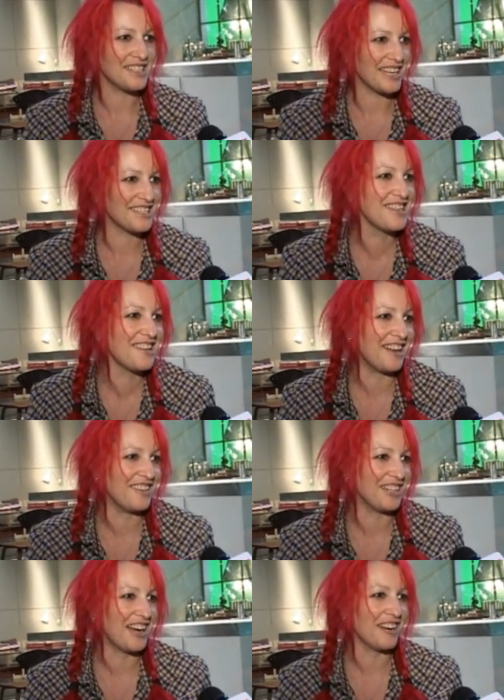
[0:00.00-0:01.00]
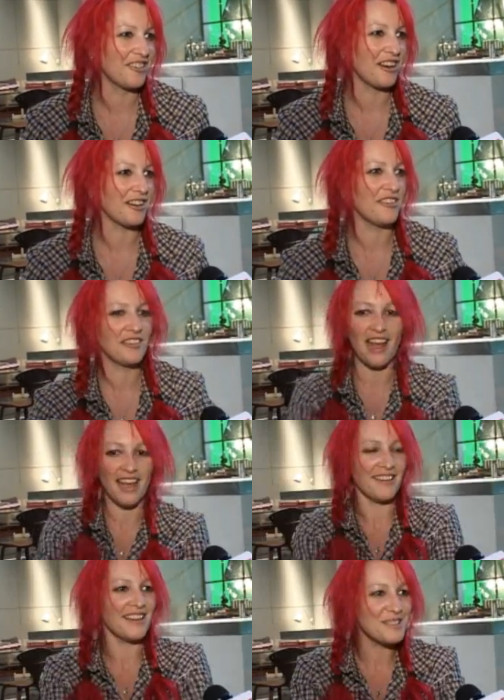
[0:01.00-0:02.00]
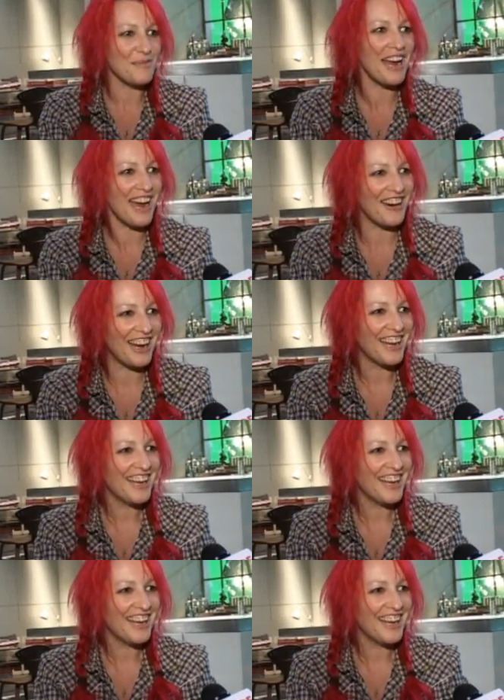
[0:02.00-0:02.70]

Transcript: suggests a line of dialogue, I'll go, hey, that's my area,